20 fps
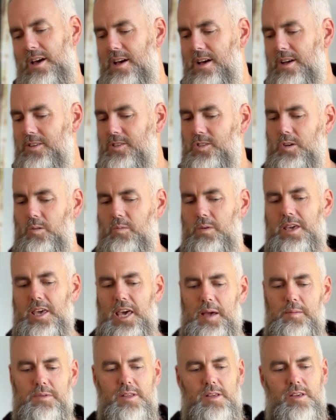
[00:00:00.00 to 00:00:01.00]
So we
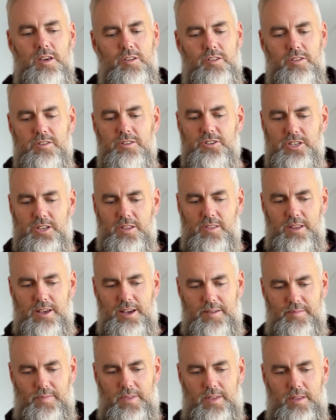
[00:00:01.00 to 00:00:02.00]
came to the conclusion
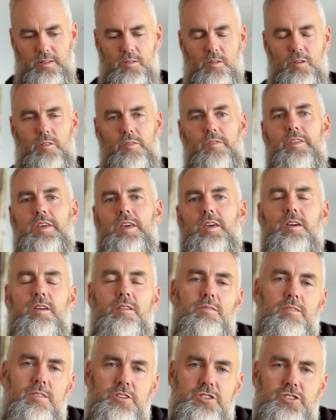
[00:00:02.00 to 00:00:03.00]
that
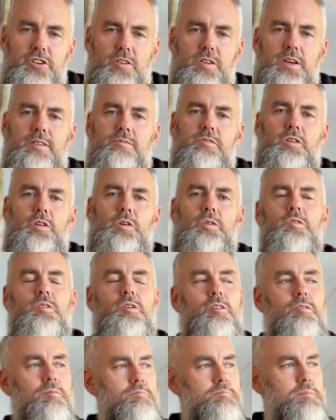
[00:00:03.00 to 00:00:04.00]
the journey of
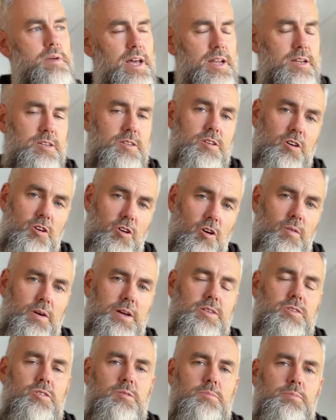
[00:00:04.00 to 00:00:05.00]
renewal meant
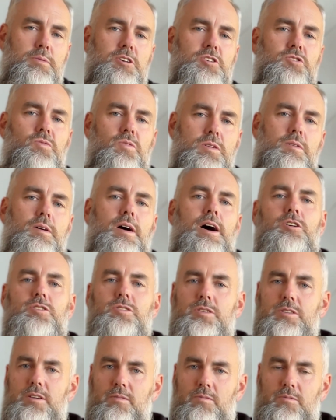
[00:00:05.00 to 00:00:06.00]
going to a place where you
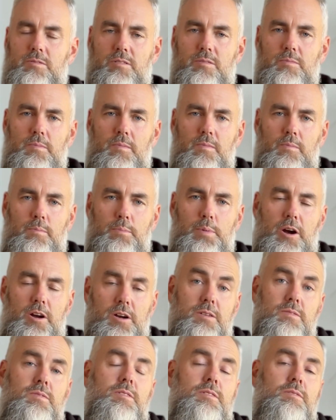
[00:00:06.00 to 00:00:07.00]
actually were part
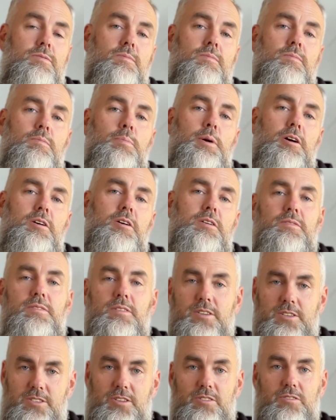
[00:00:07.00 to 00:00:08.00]
of the
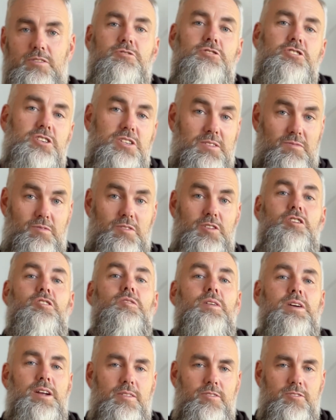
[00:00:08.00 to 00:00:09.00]
solution of
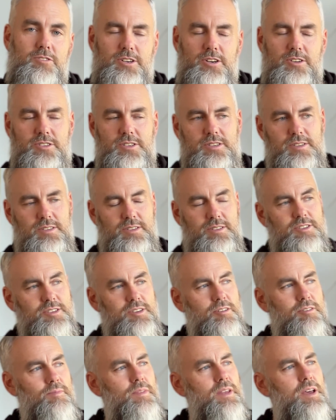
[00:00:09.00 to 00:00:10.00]
renewing other churches. And
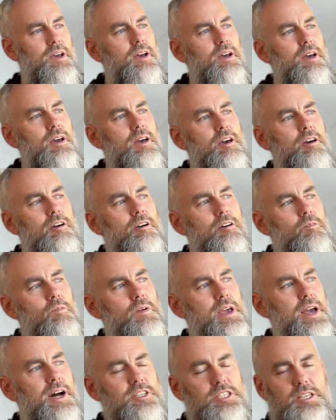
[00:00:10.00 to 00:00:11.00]
so we
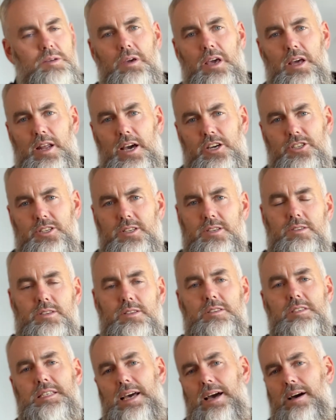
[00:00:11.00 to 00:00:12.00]
had some connections in
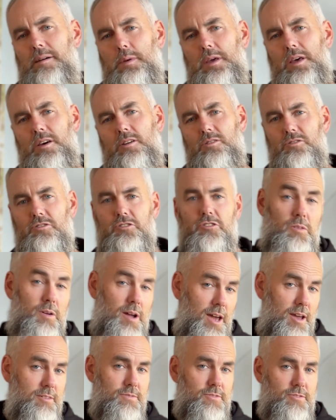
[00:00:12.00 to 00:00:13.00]
Zambia and
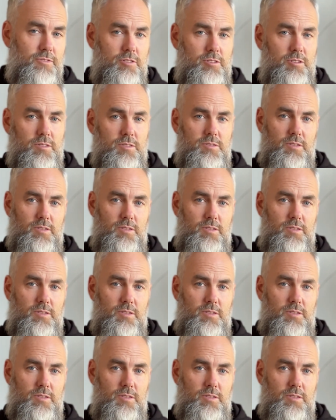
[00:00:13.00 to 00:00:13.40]
Ukraine for